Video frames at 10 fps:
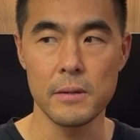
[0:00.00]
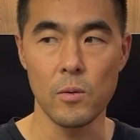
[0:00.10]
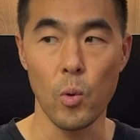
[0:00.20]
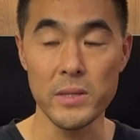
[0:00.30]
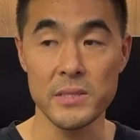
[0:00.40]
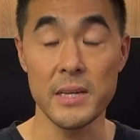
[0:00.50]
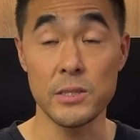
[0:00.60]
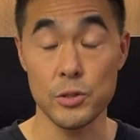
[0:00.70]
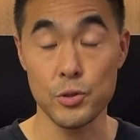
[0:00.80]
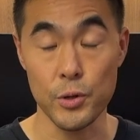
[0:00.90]
once
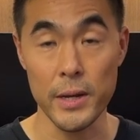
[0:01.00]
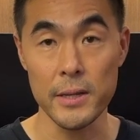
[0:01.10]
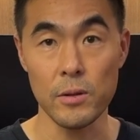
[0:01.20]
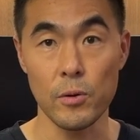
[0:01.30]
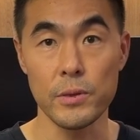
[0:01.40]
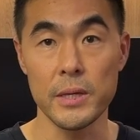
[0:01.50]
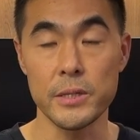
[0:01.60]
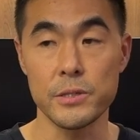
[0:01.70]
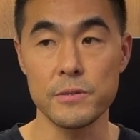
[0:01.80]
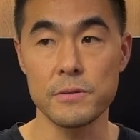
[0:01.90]
it's trained on
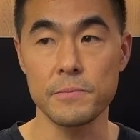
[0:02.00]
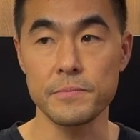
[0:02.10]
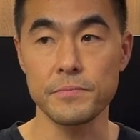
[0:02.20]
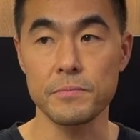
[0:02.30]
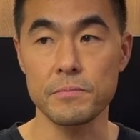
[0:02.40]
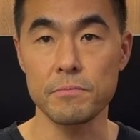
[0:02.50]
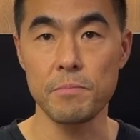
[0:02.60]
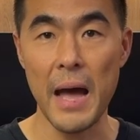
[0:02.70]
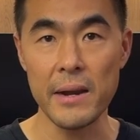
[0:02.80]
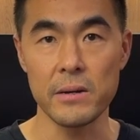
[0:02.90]
these
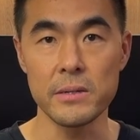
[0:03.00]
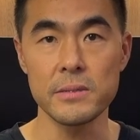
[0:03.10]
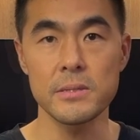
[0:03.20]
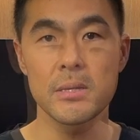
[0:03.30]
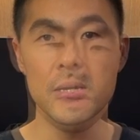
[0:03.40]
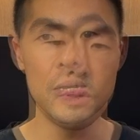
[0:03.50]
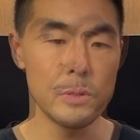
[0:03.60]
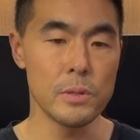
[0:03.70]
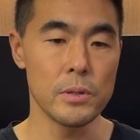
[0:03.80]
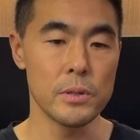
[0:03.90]
patterns,
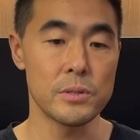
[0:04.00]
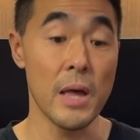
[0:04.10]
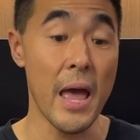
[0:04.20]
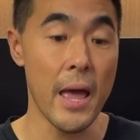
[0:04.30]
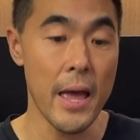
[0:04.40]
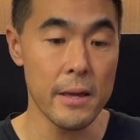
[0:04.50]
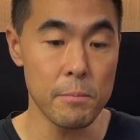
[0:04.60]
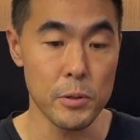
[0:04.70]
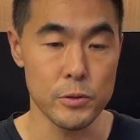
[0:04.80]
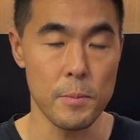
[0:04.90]
it's
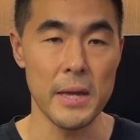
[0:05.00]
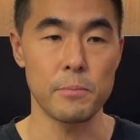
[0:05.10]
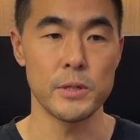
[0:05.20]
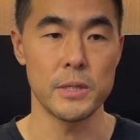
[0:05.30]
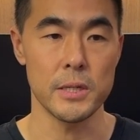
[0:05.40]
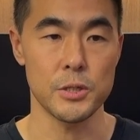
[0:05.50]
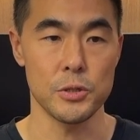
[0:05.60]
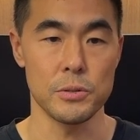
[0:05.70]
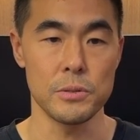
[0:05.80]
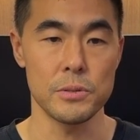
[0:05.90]
able to make
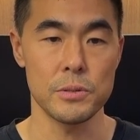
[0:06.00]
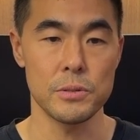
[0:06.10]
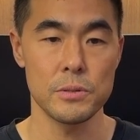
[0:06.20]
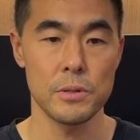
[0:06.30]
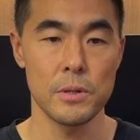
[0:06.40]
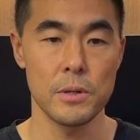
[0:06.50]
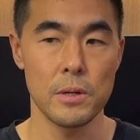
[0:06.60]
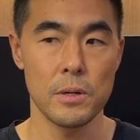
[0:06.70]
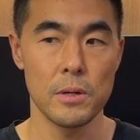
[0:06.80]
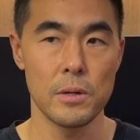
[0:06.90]
predictions
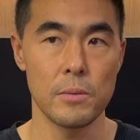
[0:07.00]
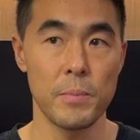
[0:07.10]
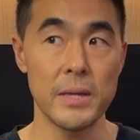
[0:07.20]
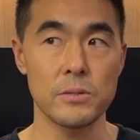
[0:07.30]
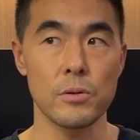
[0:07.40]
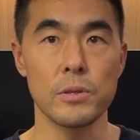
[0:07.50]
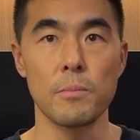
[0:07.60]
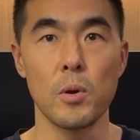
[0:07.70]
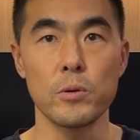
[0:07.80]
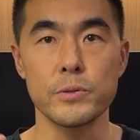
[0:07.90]
based on the
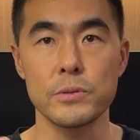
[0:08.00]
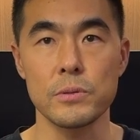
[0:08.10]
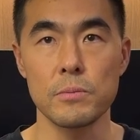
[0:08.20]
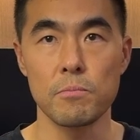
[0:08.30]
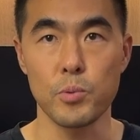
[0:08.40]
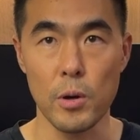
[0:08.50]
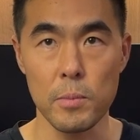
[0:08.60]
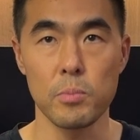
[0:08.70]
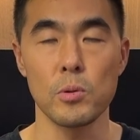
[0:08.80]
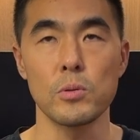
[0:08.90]
most
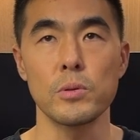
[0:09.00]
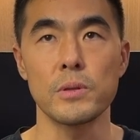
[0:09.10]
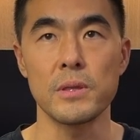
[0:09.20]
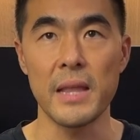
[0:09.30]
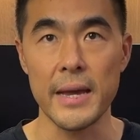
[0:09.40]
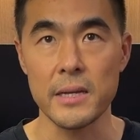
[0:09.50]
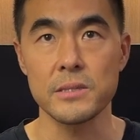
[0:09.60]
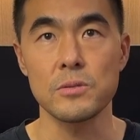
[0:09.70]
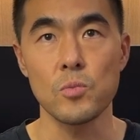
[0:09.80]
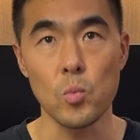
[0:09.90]
probable
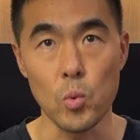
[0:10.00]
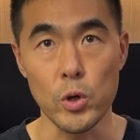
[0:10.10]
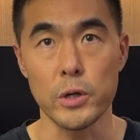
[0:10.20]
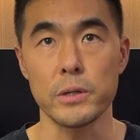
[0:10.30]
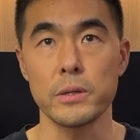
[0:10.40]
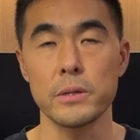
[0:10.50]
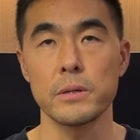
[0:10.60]
next word.